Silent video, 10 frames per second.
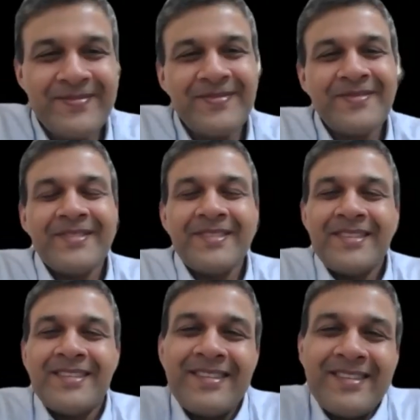I'm
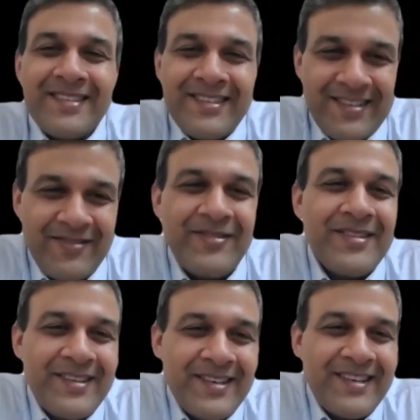very grateful and
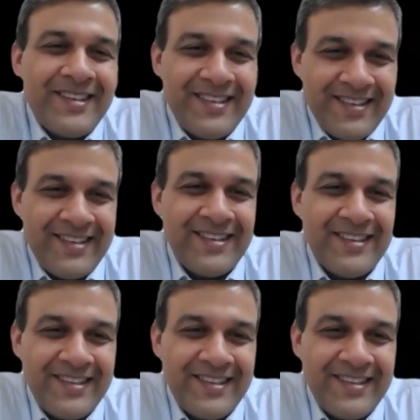very blessed to